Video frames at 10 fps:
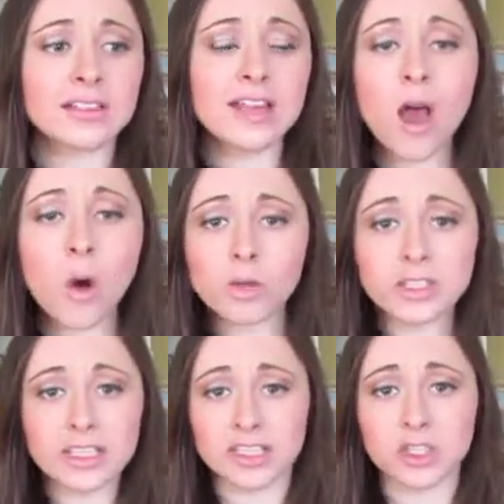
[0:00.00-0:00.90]
not
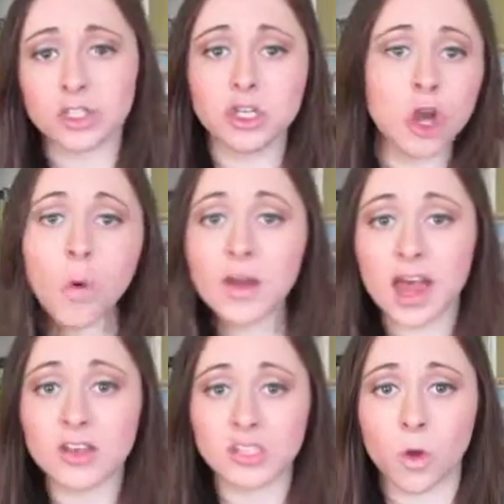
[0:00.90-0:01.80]
only is no one
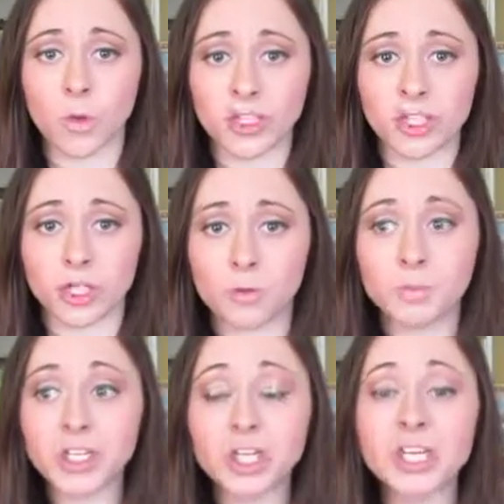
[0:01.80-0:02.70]
else going to,
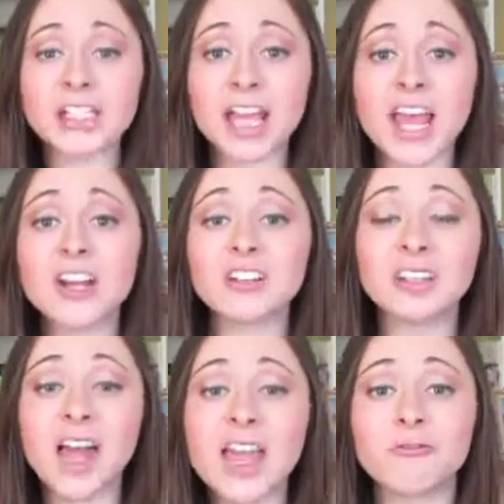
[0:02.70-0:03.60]
but your entire
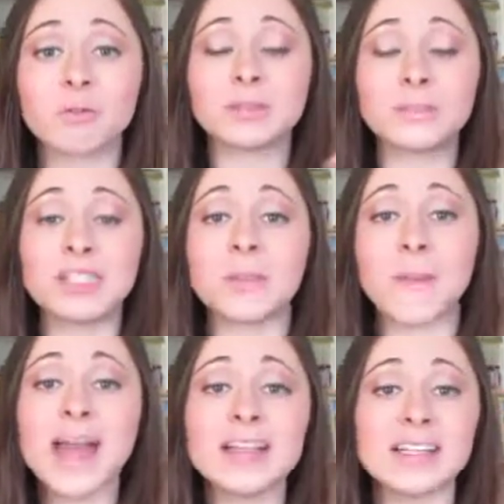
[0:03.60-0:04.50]
life will be
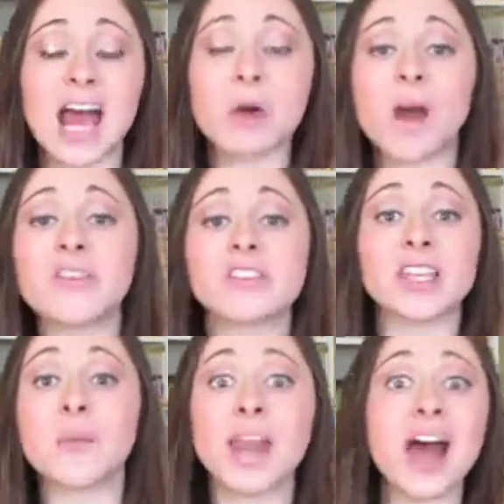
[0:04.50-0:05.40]
dependent on whether
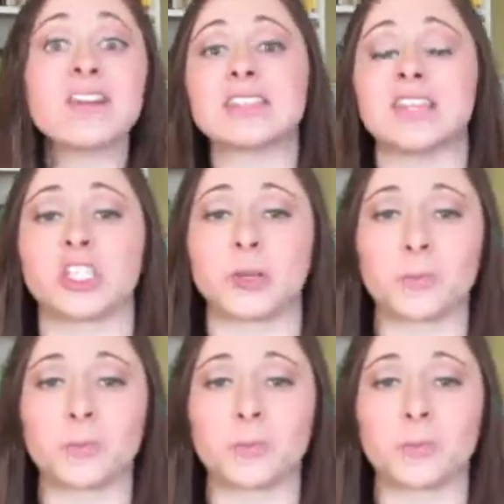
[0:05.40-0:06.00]
someone else thinks you're